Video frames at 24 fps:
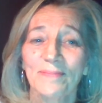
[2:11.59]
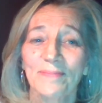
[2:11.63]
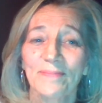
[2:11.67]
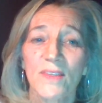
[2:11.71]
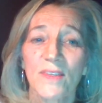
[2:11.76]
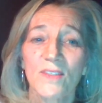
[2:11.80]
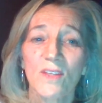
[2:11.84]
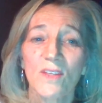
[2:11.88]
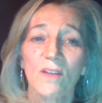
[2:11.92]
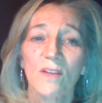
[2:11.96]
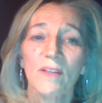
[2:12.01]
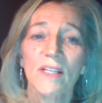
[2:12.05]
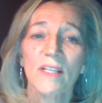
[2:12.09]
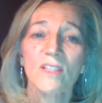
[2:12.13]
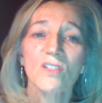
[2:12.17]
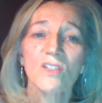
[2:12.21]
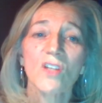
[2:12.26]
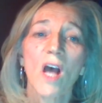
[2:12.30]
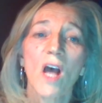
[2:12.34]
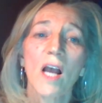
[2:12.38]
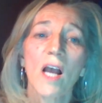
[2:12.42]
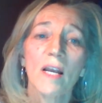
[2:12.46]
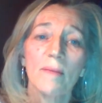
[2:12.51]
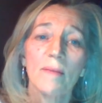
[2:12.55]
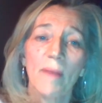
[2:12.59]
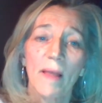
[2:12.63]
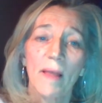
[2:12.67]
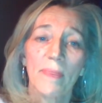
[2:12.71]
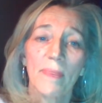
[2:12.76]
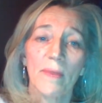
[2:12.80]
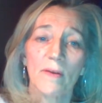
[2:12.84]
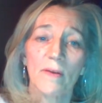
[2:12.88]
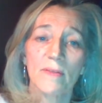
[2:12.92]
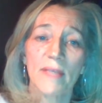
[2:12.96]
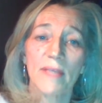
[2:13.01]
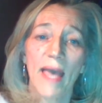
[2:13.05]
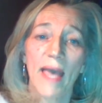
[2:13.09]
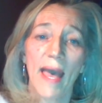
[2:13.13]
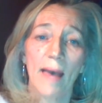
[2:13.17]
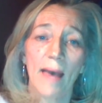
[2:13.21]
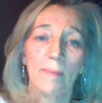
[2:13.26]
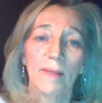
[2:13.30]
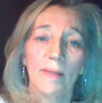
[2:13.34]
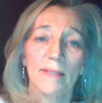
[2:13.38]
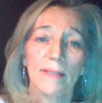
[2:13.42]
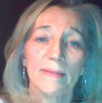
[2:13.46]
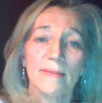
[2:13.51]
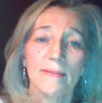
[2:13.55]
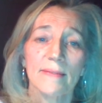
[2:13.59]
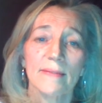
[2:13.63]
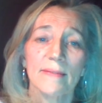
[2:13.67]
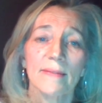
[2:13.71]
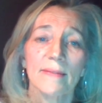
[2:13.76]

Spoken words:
So let's talk about those habits.